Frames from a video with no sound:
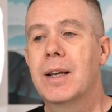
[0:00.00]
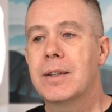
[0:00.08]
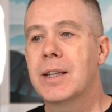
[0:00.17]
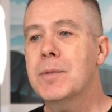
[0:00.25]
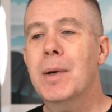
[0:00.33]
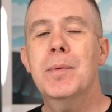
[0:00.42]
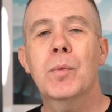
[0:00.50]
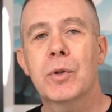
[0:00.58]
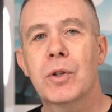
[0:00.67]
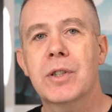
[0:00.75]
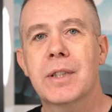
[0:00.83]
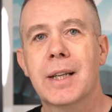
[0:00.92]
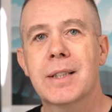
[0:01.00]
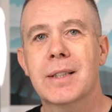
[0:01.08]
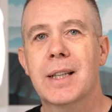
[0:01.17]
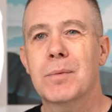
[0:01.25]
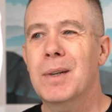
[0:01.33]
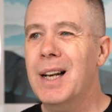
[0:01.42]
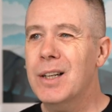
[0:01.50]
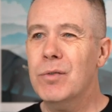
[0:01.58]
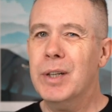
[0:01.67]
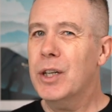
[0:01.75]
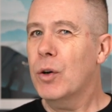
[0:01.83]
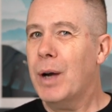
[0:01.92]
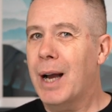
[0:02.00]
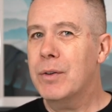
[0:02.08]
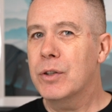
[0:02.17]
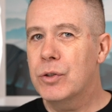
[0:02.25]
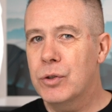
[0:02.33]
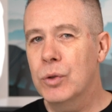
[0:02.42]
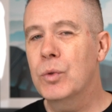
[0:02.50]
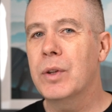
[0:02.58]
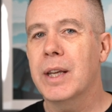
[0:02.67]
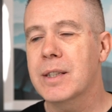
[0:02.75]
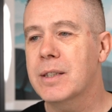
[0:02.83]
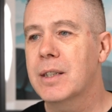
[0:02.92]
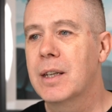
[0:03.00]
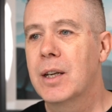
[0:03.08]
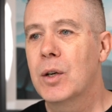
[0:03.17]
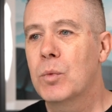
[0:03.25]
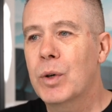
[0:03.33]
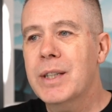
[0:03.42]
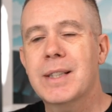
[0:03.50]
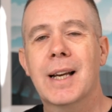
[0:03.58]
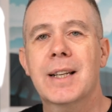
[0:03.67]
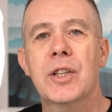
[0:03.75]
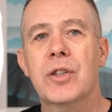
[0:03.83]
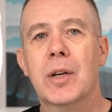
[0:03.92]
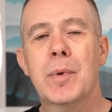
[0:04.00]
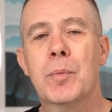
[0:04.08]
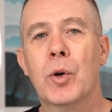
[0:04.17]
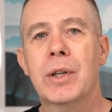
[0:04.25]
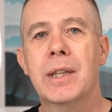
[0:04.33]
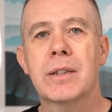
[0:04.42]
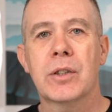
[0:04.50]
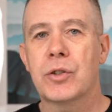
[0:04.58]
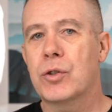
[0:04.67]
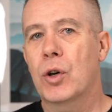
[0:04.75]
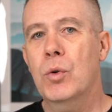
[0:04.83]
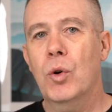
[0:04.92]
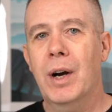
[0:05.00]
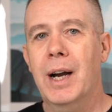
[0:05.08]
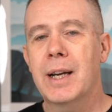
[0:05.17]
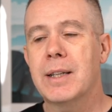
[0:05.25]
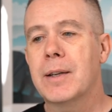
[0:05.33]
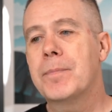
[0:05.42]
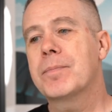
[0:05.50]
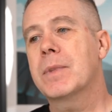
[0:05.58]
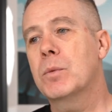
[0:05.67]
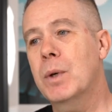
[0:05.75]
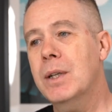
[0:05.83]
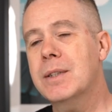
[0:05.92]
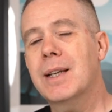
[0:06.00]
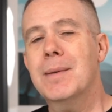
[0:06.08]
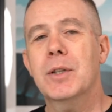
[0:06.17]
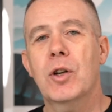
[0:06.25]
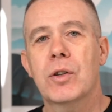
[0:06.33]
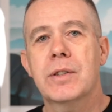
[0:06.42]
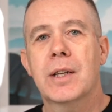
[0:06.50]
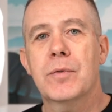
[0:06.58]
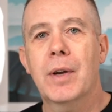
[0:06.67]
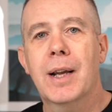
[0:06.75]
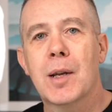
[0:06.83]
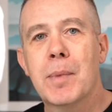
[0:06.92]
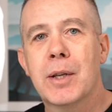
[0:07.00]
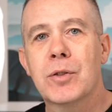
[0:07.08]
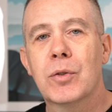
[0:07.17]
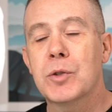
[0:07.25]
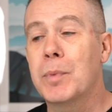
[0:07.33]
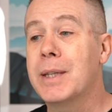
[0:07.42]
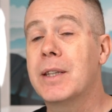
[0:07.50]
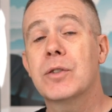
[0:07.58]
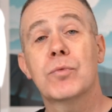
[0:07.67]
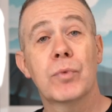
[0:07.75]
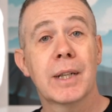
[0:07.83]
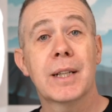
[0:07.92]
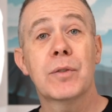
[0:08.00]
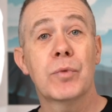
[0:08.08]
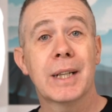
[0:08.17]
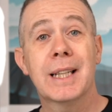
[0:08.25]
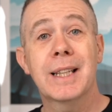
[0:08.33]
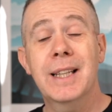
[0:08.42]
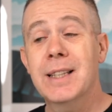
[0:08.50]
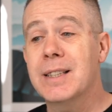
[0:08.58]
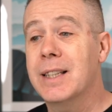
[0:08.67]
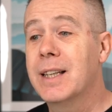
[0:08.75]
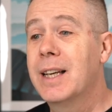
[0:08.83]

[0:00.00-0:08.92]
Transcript: Now this might be one of those things, it's like, well, I don't really know how to do this. What exactly should I be putting there to show or hide? Well, Dynamic Content for Elementor has made this really, really easy.